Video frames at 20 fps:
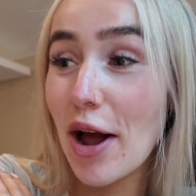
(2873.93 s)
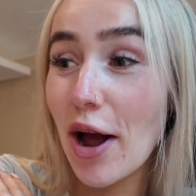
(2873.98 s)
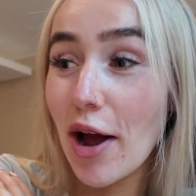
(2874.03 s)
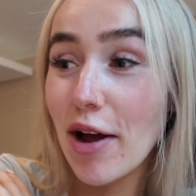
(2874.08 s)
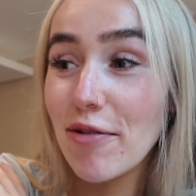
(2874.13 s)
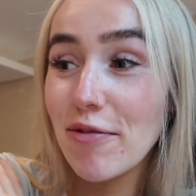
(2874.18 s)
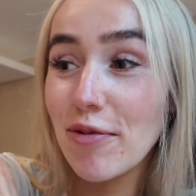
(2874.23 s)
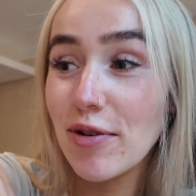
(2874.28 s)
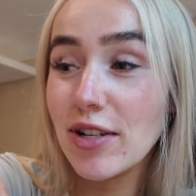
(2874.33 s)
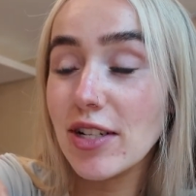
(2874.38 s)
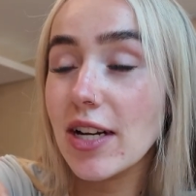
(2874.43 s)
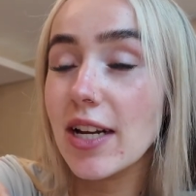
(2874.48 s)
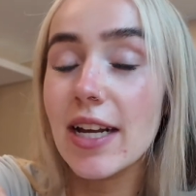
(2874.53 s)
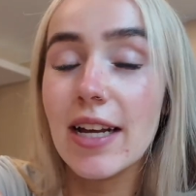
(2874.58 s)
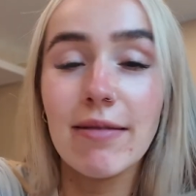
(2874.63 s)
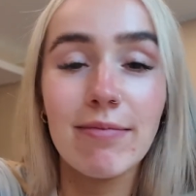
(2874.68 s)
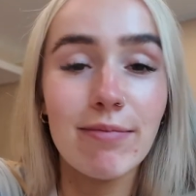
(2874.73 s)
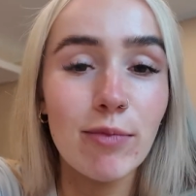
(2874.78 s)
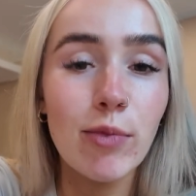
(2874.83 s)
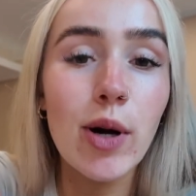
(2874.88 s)
I've watched.
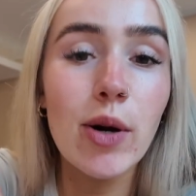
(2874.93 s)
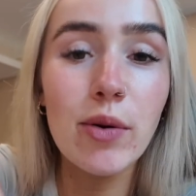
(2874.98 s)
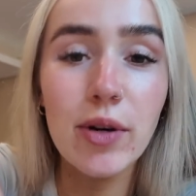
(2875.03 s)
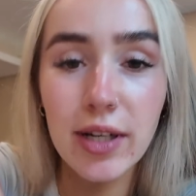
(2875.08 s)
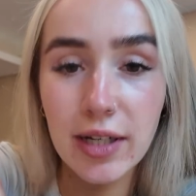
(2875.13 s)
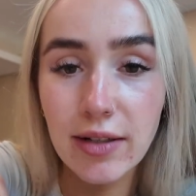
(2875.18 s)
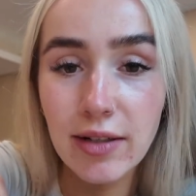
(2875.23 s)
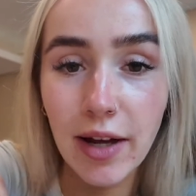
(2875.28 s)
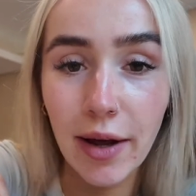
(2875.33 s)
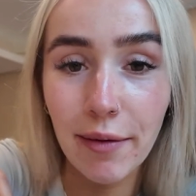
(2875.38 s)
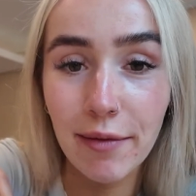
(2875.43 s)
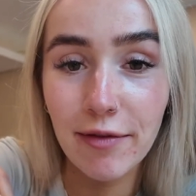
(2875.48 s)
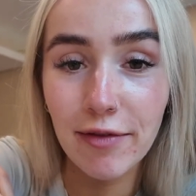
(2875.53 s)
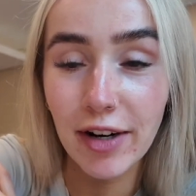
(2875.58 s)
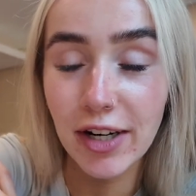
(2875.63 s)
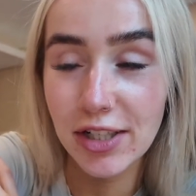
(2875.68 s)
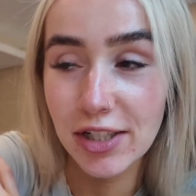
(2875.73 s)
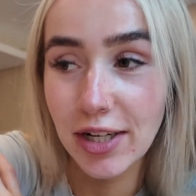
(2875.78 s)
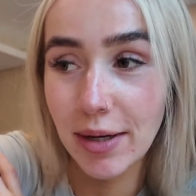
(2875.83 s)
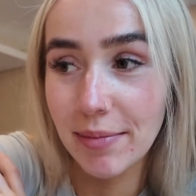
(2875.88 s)
Will could go and
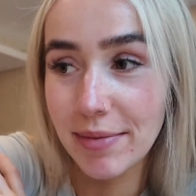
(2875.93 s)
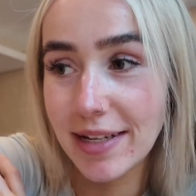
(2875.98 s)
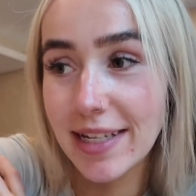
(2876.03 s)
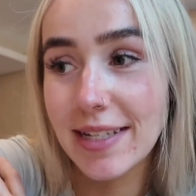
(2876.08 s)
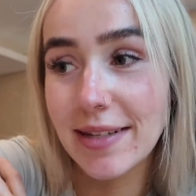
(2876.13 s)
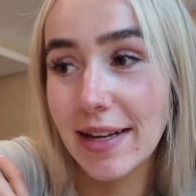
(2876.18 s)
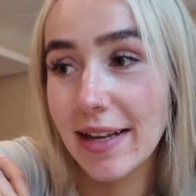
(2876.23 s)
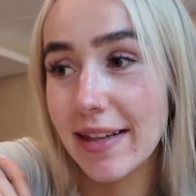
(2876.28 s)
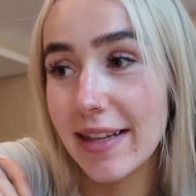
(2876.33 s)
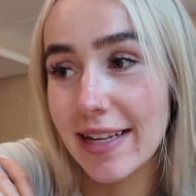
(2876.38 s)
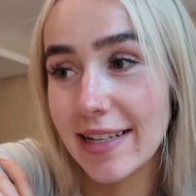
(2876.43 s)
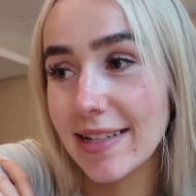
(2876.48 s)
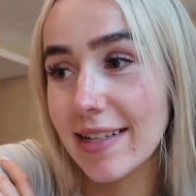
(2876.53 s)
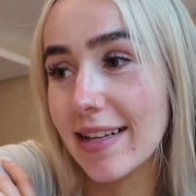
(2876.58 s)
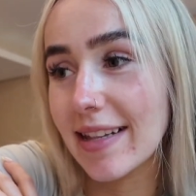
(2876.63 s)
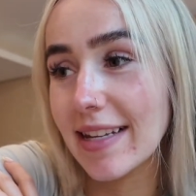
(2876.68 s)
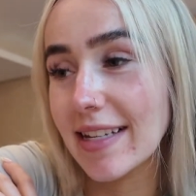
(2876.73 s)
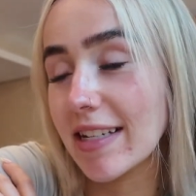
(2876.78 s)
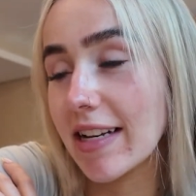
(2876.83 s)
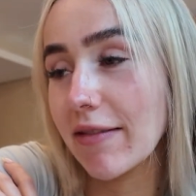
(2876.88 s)
freshen up this
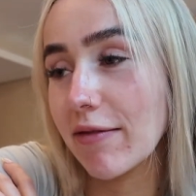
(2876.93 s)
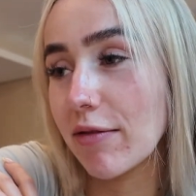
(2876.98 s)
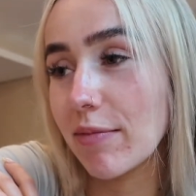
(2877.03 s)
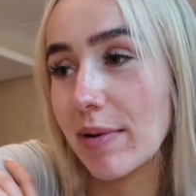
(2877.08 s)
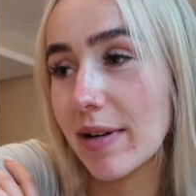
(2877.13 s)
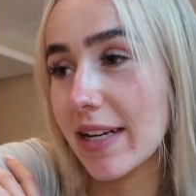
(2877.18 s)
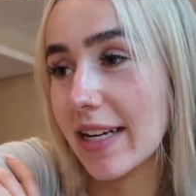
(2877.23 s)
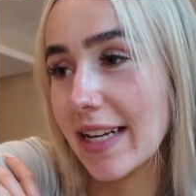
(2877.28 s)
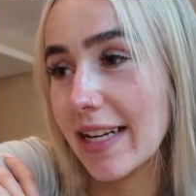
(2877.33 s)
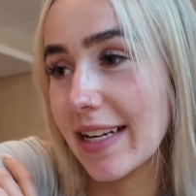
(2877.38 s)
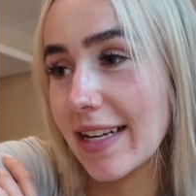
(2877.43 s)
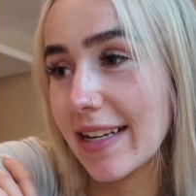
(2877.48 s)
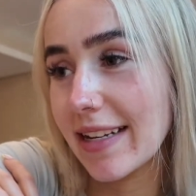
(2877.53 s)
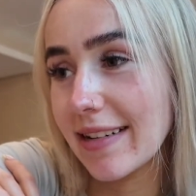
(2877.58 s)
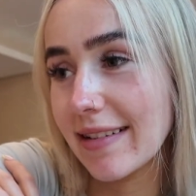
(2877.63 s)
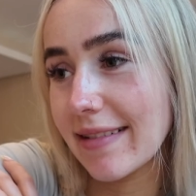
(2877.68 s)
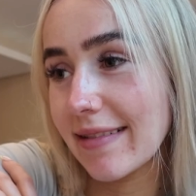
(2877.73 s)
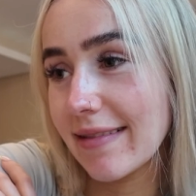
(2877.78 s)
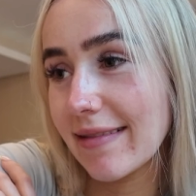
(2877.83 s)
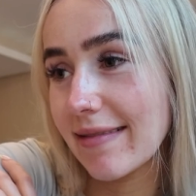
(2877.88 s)
to this level, but he
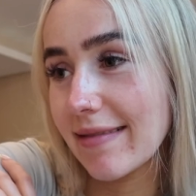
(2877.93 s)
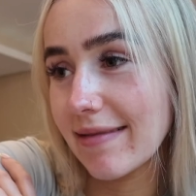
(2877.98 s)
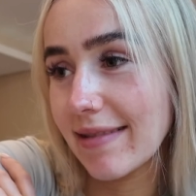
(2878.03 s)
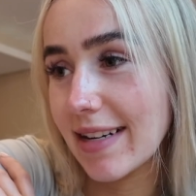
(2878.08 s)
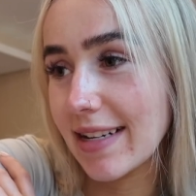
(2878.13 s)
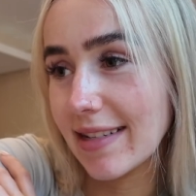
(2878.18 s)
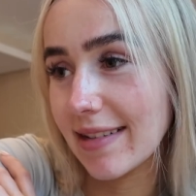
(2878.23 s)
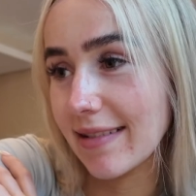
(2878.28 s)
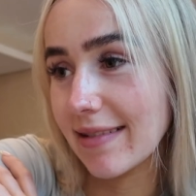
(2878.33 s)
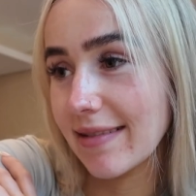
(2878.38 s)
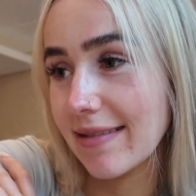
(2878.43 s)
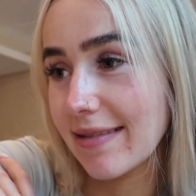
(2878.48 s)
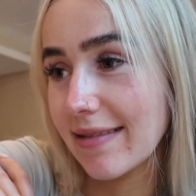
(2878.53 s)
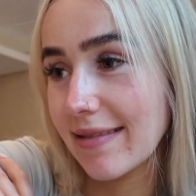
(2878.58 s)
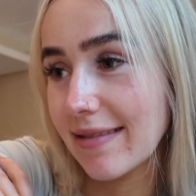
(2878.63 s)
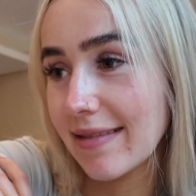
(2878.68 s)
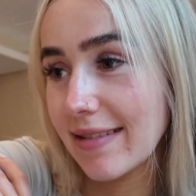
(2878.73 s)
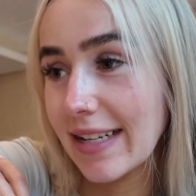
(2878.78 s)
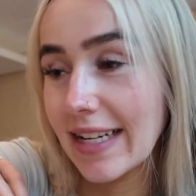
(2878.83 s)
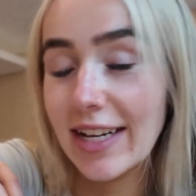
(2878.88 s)
isn't.
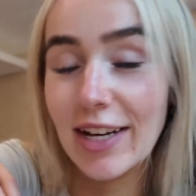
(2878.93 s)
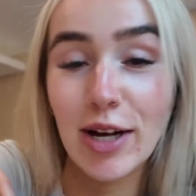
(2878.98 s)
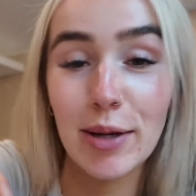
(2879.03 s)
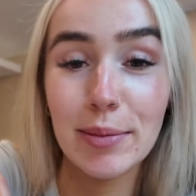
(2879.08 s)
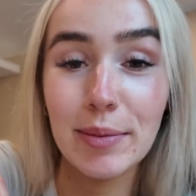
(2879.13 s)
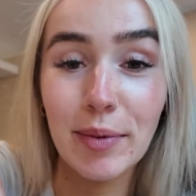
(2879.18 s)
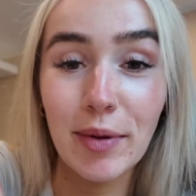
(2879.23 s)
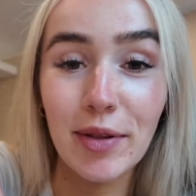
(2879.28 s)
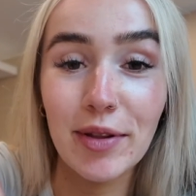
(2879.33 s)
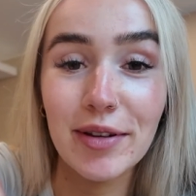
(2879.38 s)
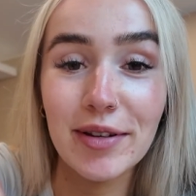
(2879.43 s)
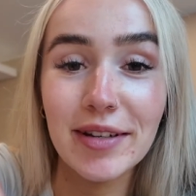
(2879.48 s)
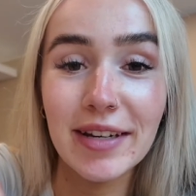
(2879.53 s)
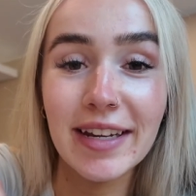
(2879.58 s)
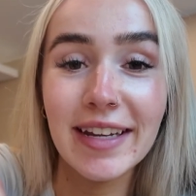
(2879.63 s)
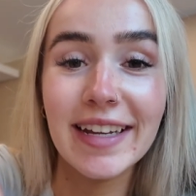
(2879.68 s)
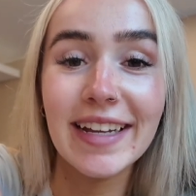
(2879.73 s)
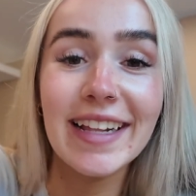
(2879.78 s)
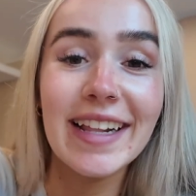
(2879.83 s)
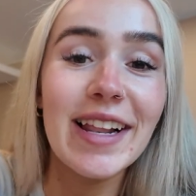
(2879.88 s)
Can't be bothered.
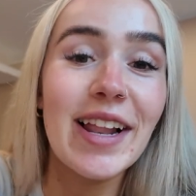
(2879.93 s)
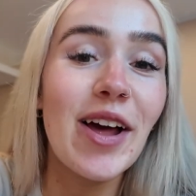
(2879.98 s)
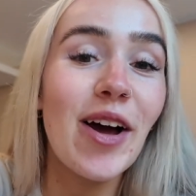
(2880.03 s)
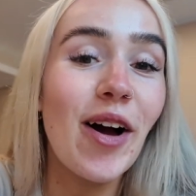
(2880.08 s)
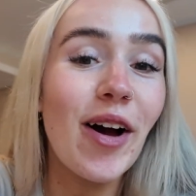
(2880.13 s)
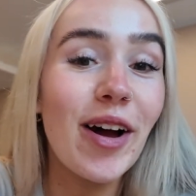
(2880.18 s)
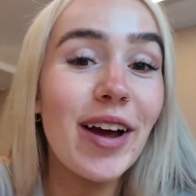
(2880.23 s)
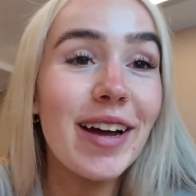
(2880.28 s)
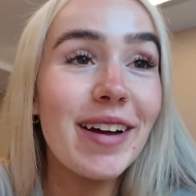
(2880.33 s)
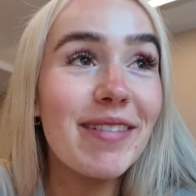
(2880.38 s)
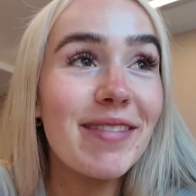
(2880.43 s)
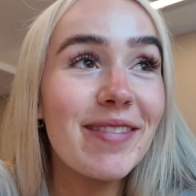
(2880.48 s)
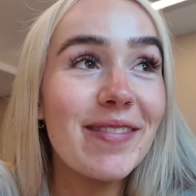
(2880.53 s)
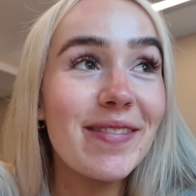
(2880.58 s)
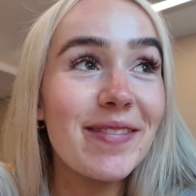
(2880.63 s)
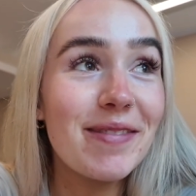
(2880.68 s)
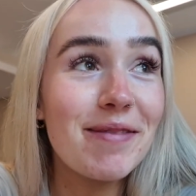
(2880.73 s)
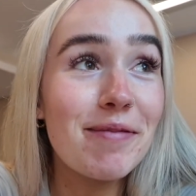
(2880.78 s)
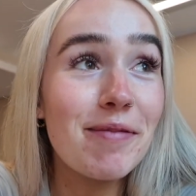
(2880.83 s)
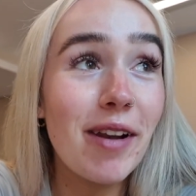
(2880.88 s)
I have,
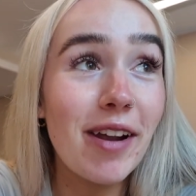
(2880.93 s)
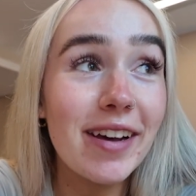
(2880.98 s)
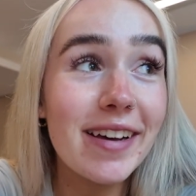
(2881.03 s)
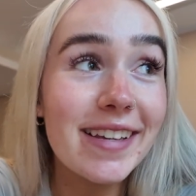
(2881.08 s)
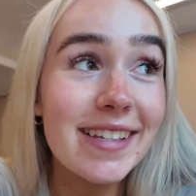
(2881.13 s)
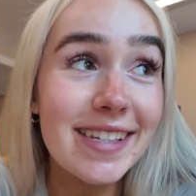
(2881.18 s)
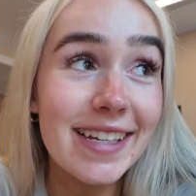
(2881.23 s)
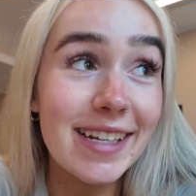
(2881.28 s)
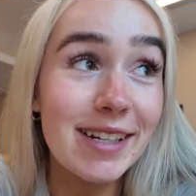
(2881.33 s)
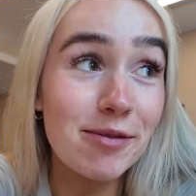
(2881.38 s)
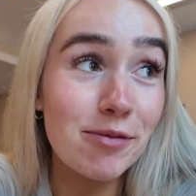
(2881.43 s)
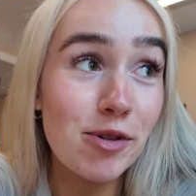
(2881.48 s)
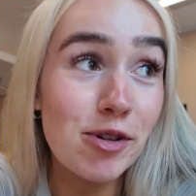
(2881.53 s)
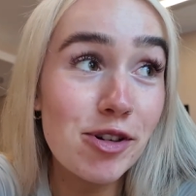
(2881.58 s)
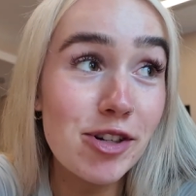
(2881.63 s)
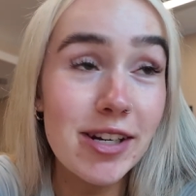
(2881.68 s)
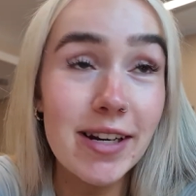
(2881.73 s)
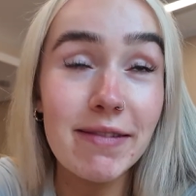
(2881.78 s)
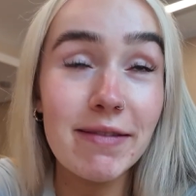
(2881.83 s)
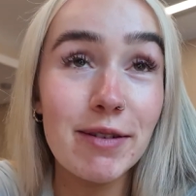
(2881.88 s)
like I said,
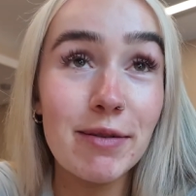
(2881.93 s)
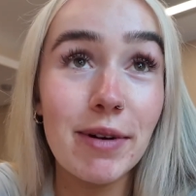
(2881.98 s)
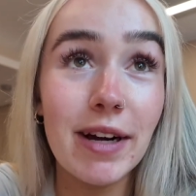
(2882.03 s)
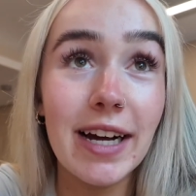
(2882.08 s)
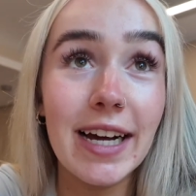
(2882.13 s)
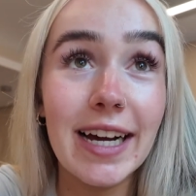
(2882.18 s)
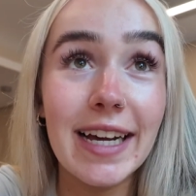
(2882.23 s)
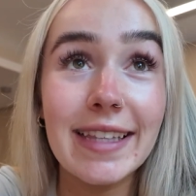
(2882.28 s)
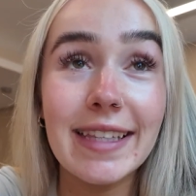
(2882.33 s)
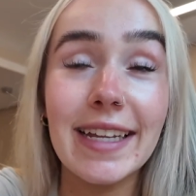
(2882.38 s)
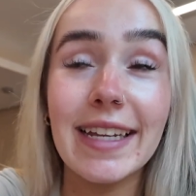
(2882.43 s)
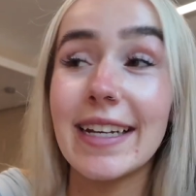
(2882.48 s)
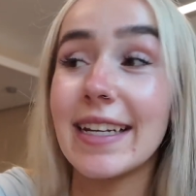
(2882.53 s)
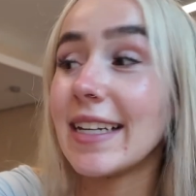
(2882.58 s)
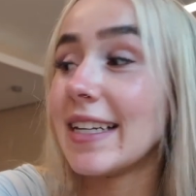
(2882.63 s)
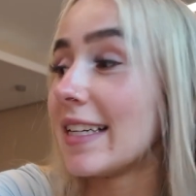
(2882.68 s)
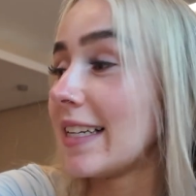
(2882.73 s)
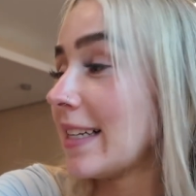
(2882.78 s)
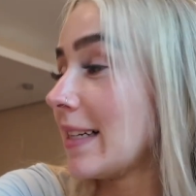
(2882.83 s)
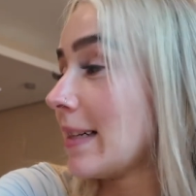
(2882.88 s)
washed everywhere, and then